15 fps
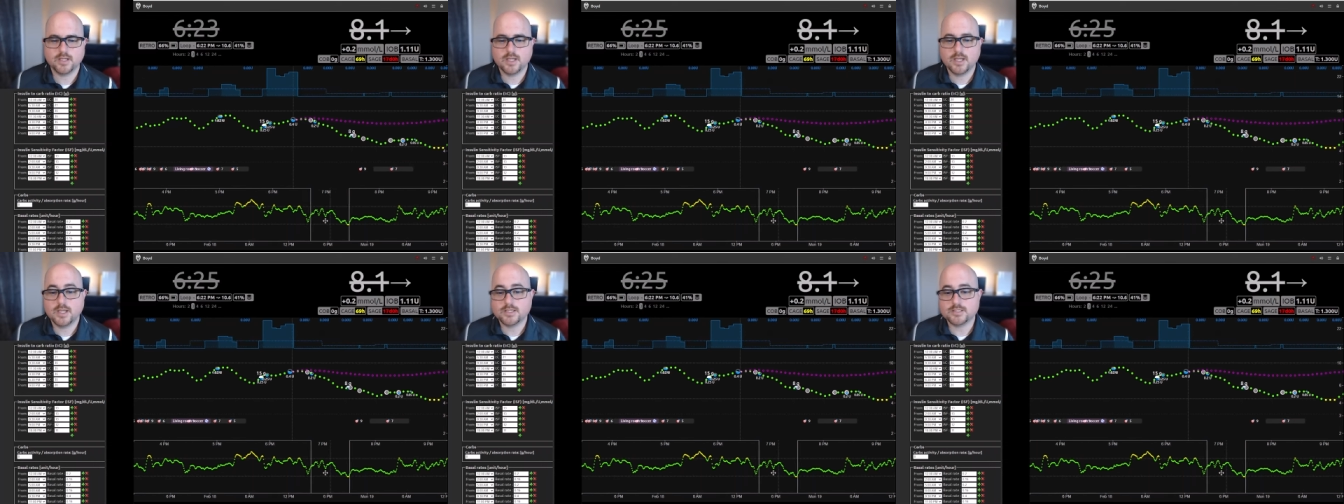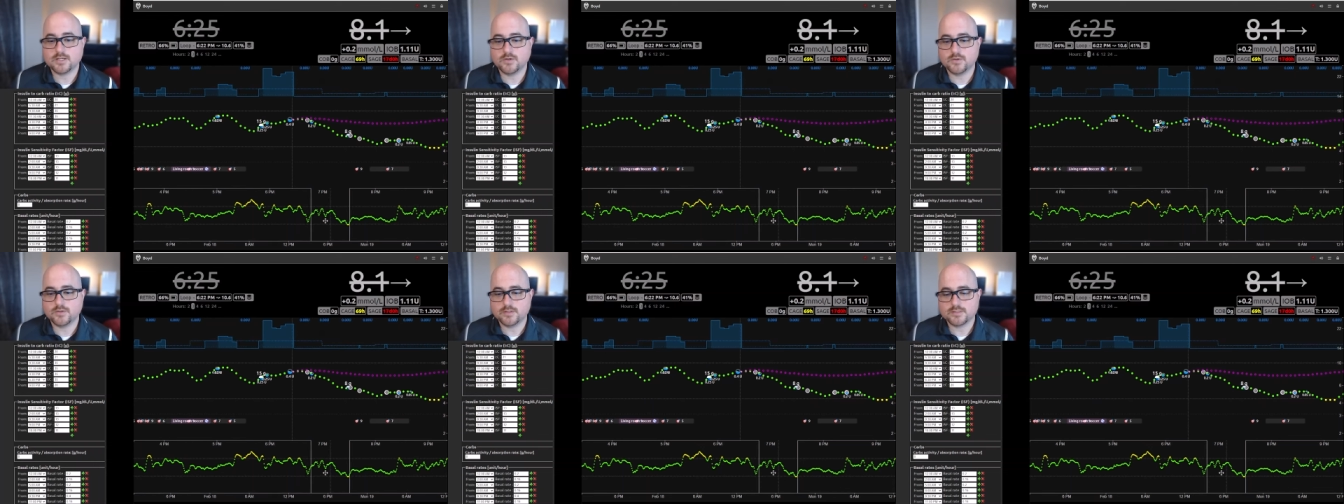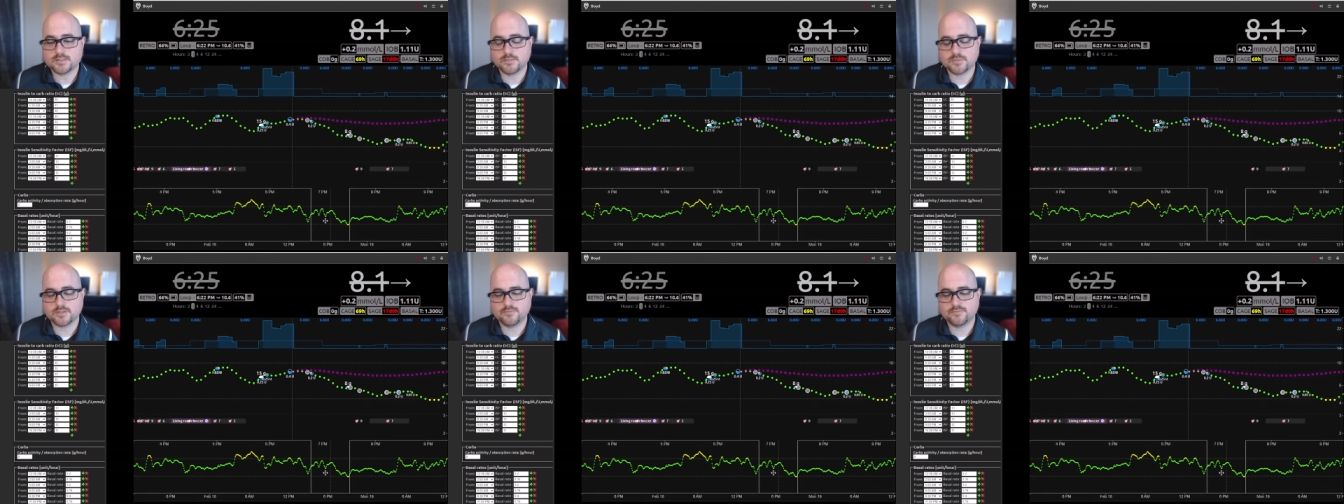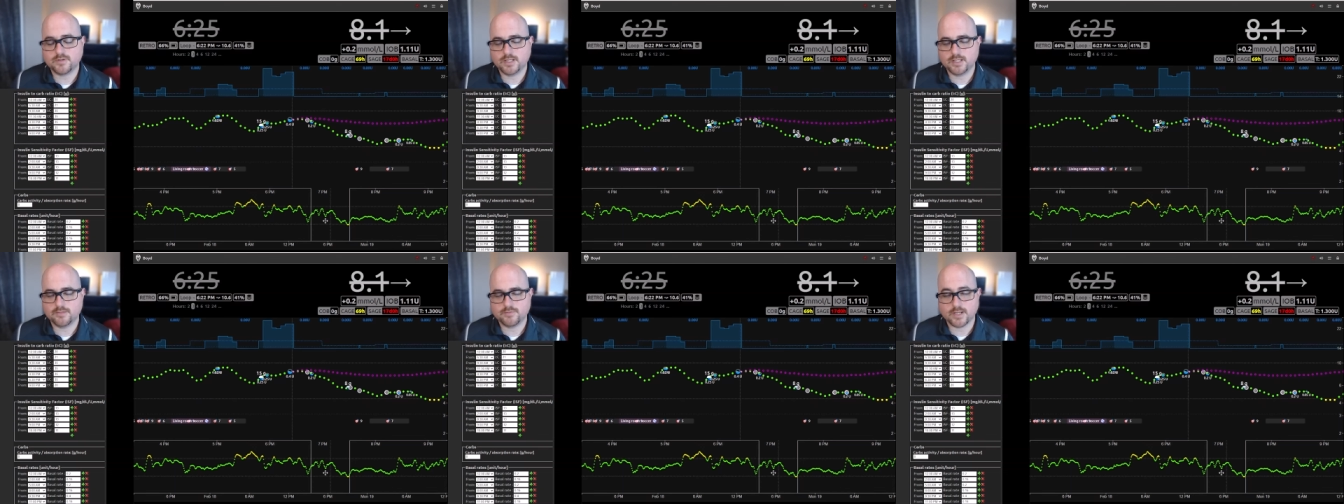Yeah. So something
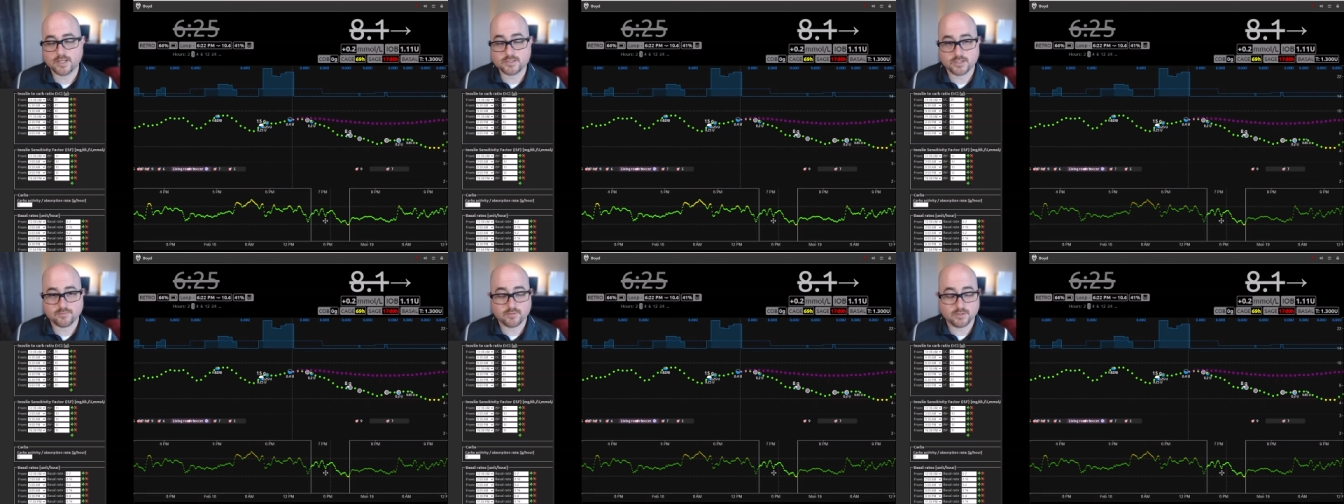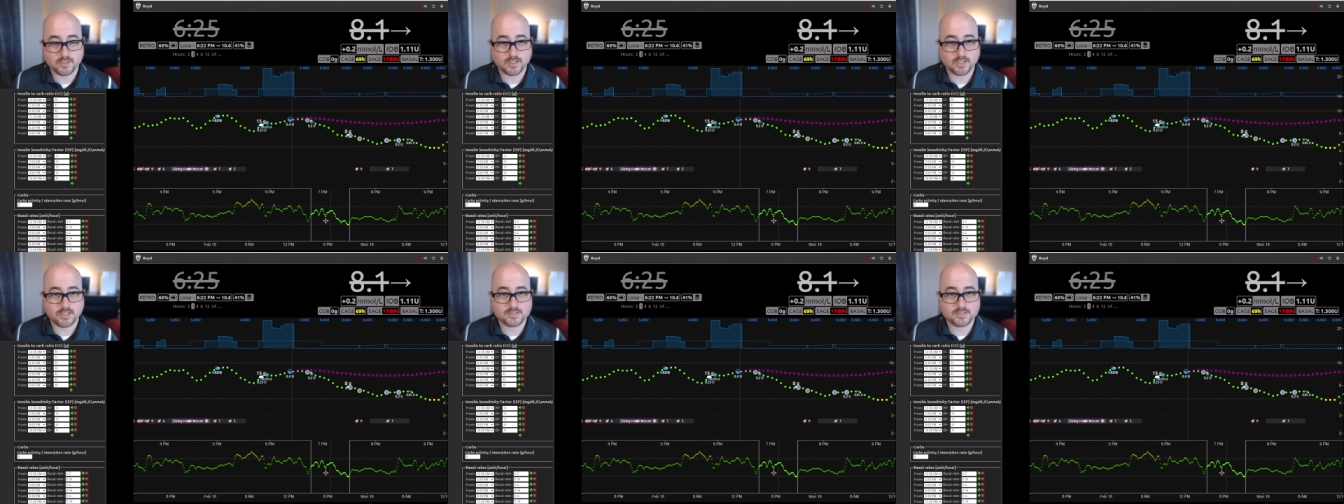funny if you guys are ever looking